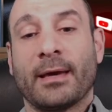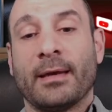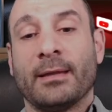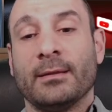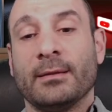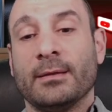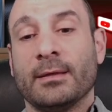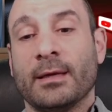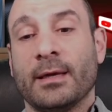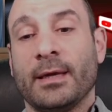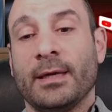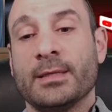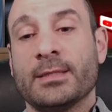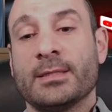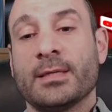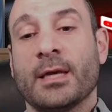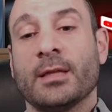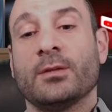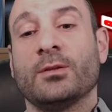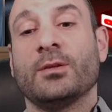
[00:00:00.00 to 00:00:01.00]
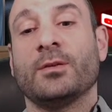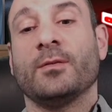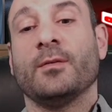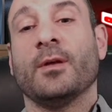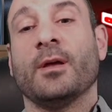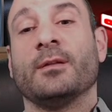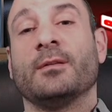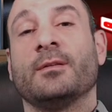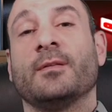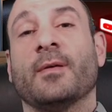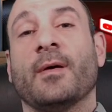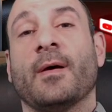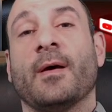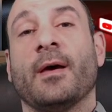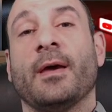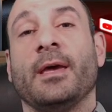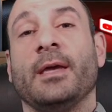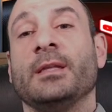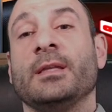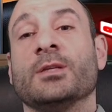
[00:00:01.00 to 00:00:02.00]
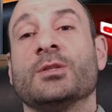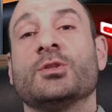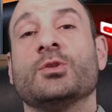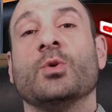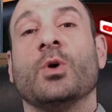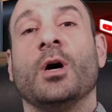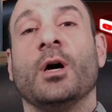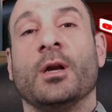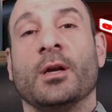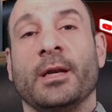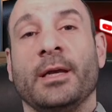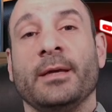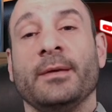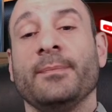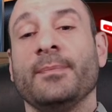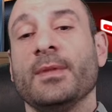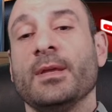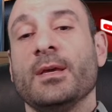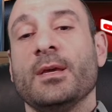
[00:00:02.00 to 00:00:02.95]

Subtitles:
and he said that it is too early.